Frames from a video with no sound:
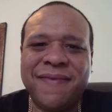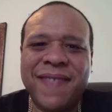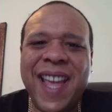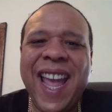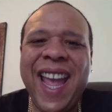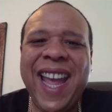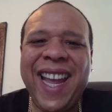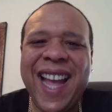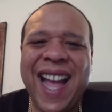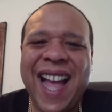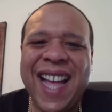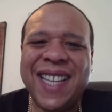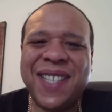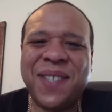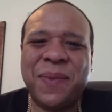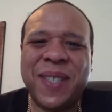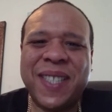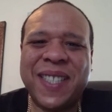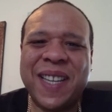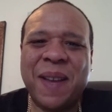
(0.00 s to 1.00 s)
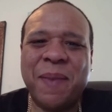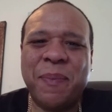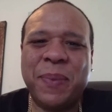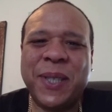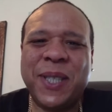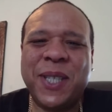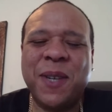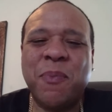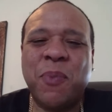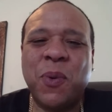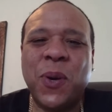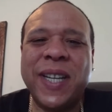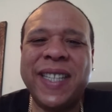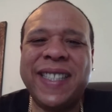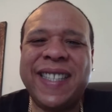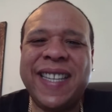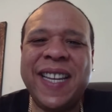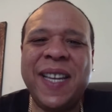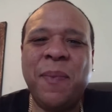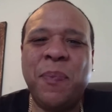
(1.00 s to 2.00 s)
Hey guys, what's up? It's your boy
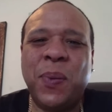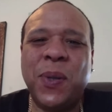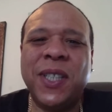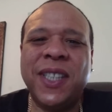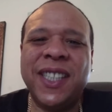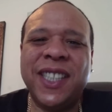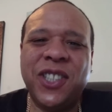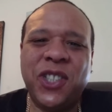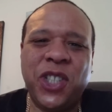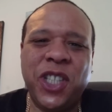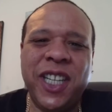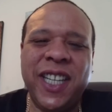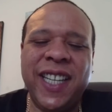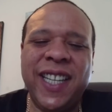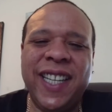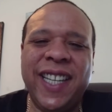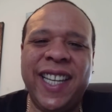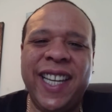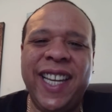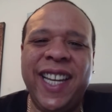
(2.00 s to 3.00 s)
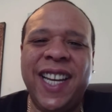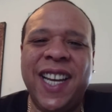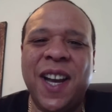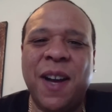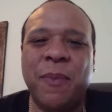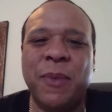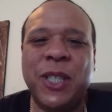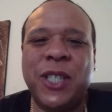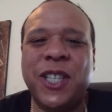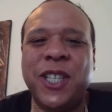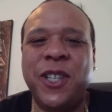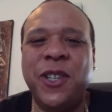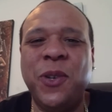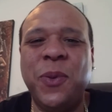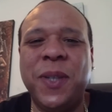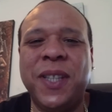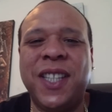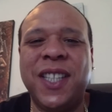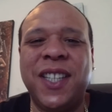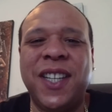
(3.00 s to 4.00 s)
T, putting the G in Geek, coming to
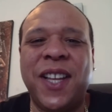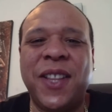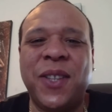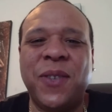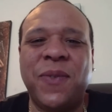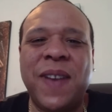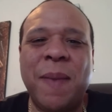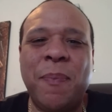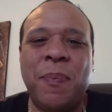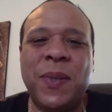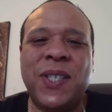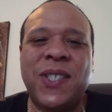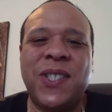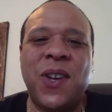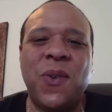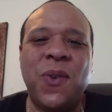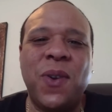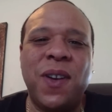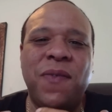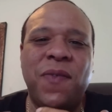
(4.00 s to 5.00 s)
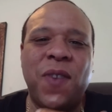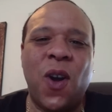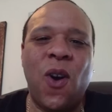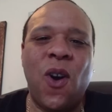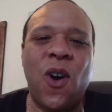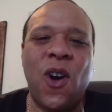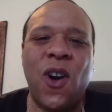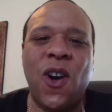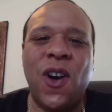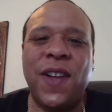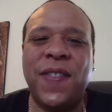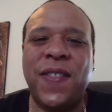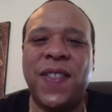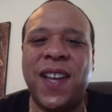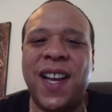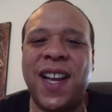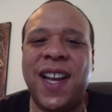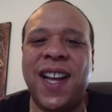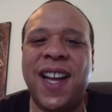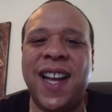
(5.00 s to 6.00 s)
you with another episode of On
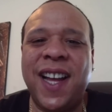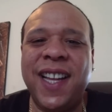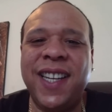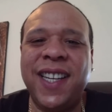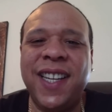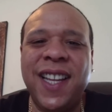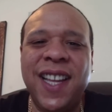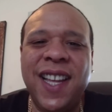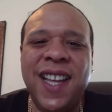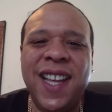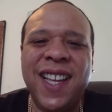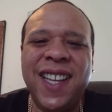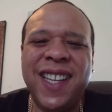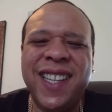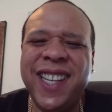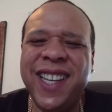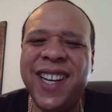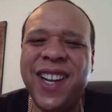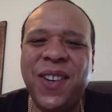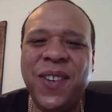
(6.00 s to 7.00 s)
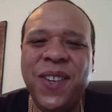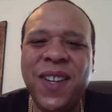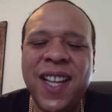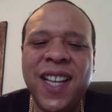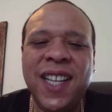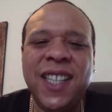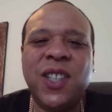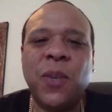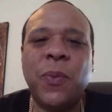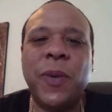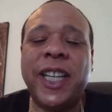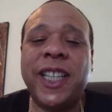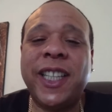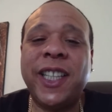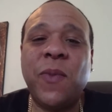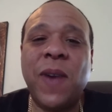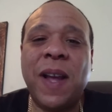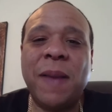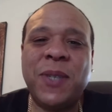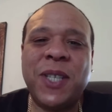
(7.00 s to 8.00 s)
the Hunt. You know, the
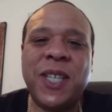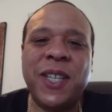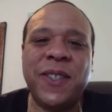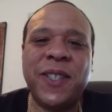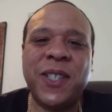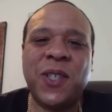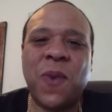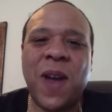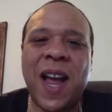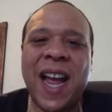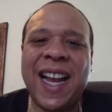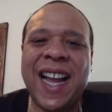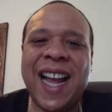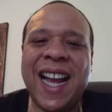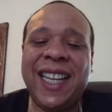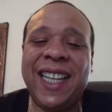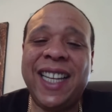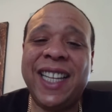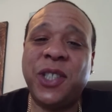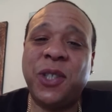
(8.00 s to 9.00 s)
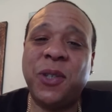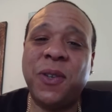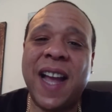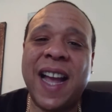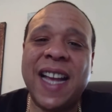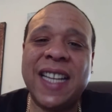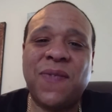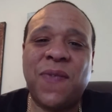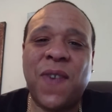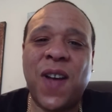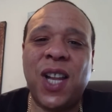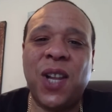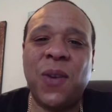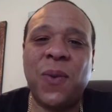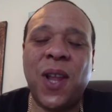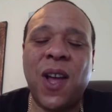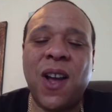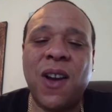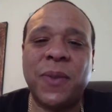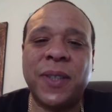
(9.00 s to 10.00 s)
weekly web series where I kind of let you guys
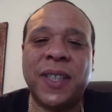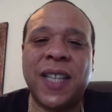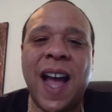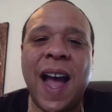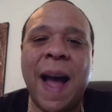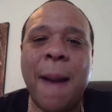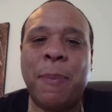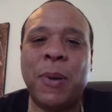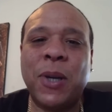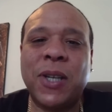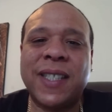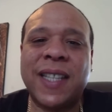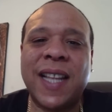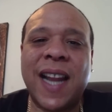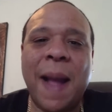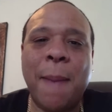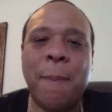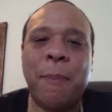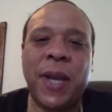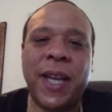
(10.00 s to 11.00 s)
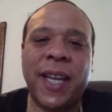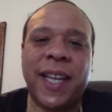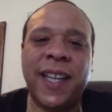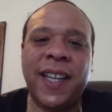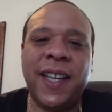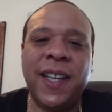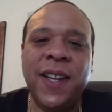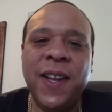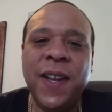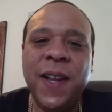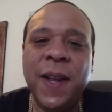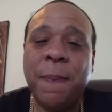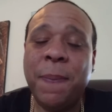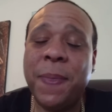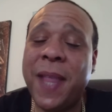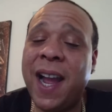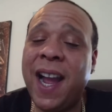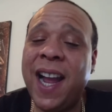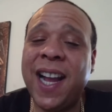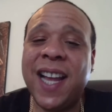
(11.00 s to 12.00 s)
follow along with the hot books that I'm picking.
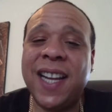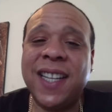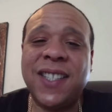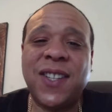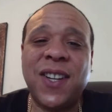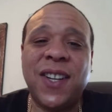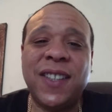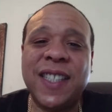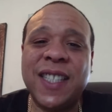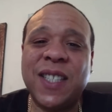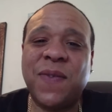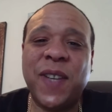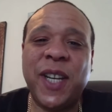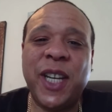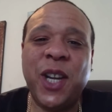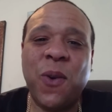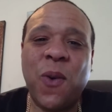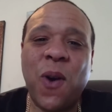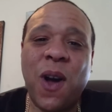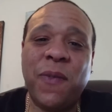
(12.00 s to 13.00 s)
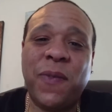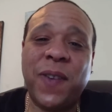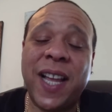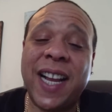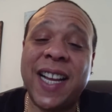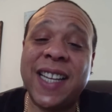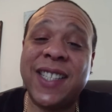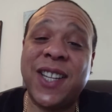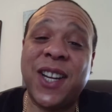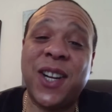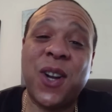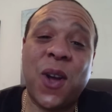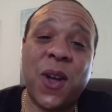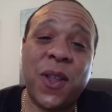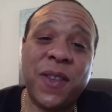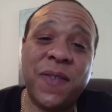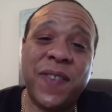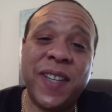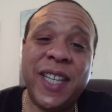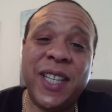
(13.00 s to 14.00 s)
Now, I gotta start this video off like I start
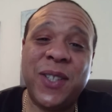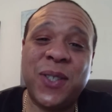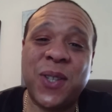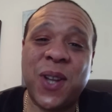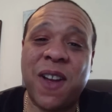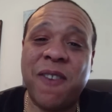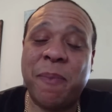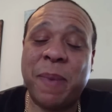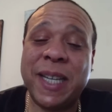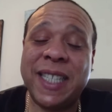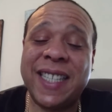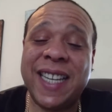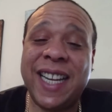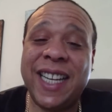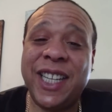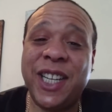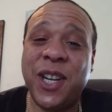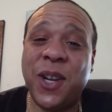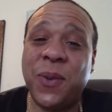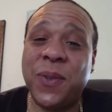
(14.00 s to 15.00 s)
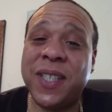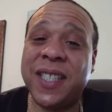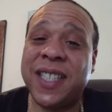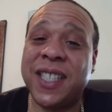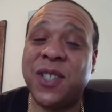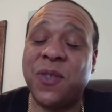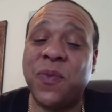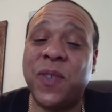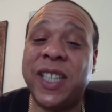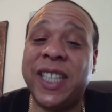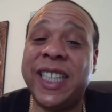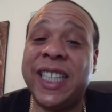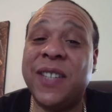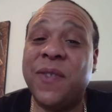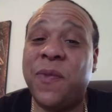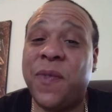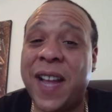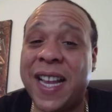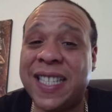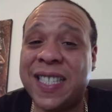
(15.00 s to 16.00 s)
all the videos off by saying, you know, this isn't really
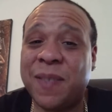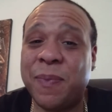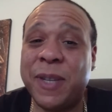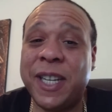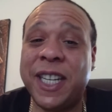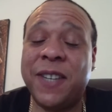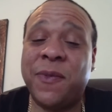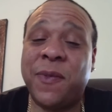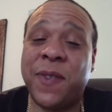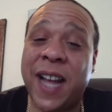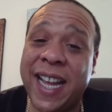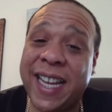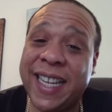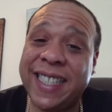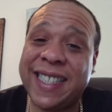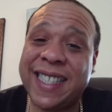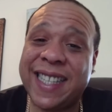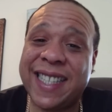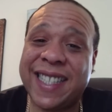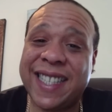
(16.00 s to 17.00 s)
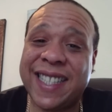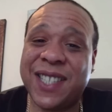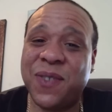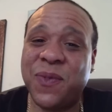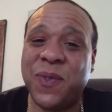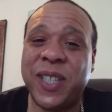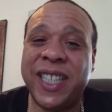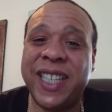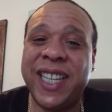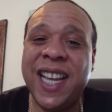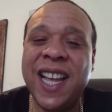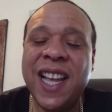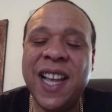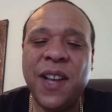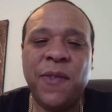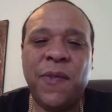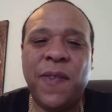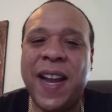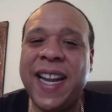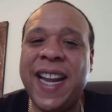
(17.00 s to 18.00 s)
investment advice. This isn't really
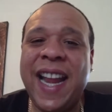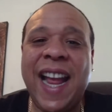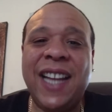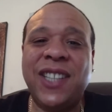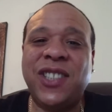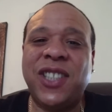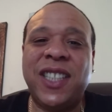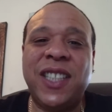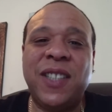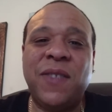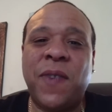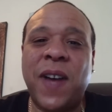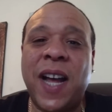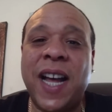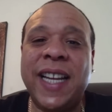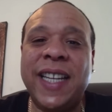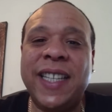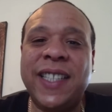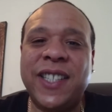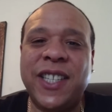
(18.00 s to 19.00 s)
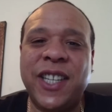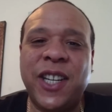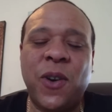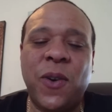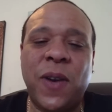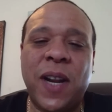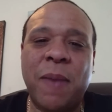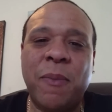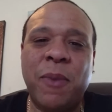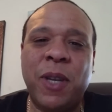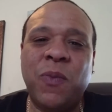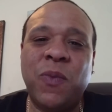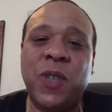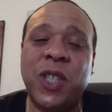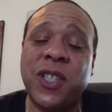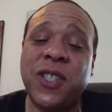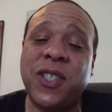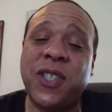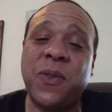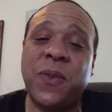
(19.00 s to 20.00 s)
financial advice. You know what I mean? We're
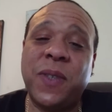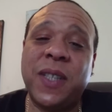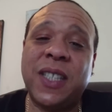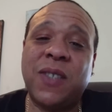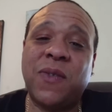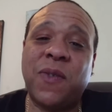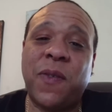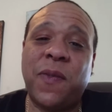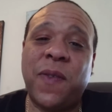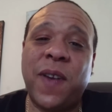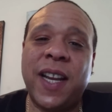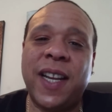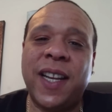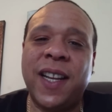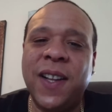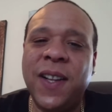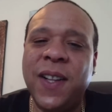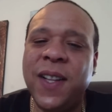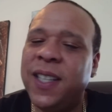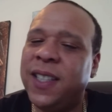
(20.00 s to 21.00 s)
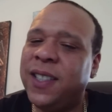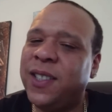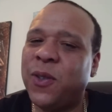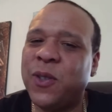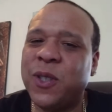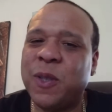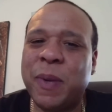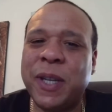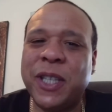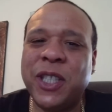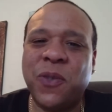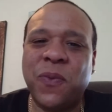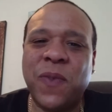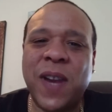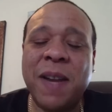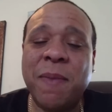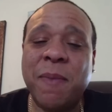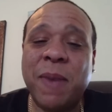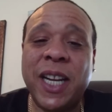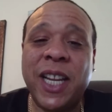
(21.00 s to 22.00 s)
just doing this for fun. Don't spend your
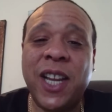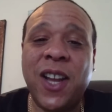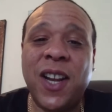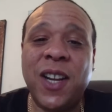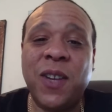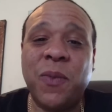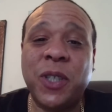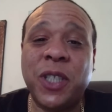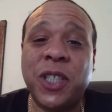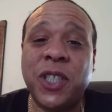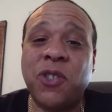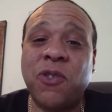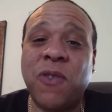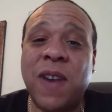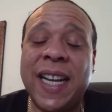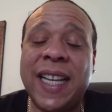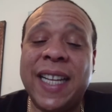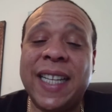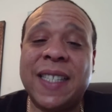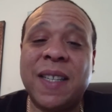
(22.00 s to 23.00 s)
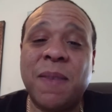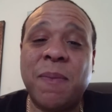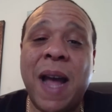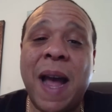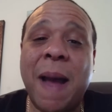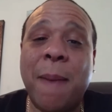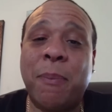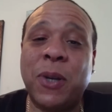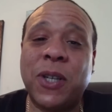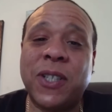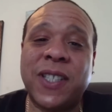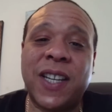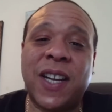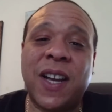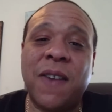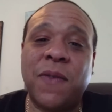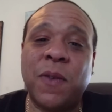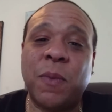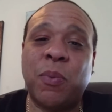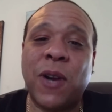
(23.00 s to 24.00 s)
rent money on it. We're just trying to get some hot books to
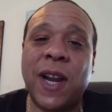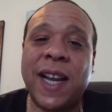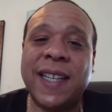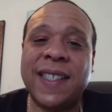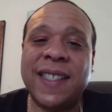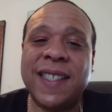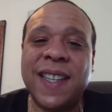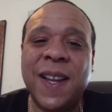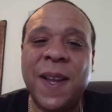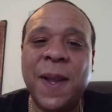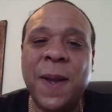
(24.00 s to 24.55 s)
cover price.